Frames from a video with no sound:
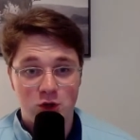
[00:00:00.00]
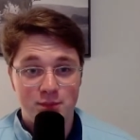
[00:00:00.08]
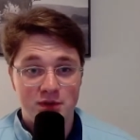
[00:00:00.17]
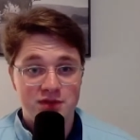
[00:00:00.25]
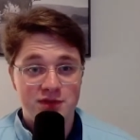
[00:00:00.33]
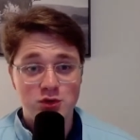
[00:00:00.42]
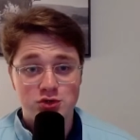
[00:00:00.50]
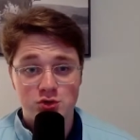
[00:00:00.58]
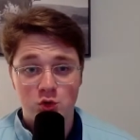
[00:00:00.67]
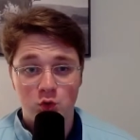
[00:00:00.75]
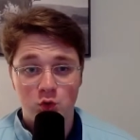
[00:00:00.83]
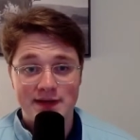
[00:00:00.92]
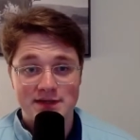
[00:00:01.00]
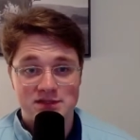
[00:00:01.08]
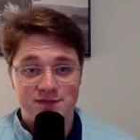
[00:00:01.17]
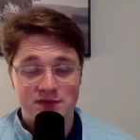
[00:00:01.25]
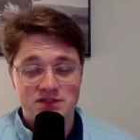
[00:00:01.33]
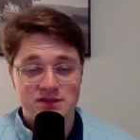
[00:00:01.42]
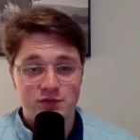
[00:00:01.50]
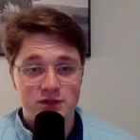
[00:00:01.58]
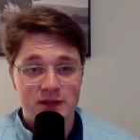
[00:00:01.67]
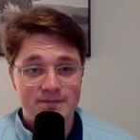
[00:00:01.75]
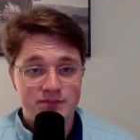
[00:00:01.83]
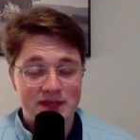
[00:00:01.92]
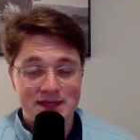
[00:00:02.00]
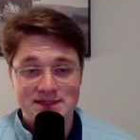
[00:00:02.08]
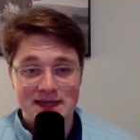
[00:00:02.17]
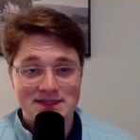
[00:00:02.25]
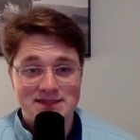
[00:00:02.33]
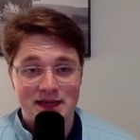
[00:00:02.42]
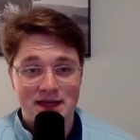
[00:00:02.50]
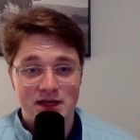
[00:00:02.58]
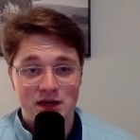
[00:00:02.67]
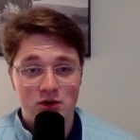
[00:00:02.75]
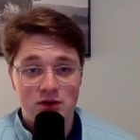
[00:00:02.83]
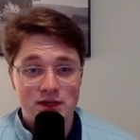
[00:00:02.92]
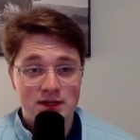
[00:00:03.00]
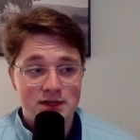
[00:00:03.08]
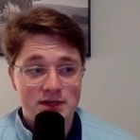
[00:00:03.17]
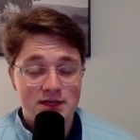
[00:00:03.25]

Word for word: but their true weakness defensively is that secondary.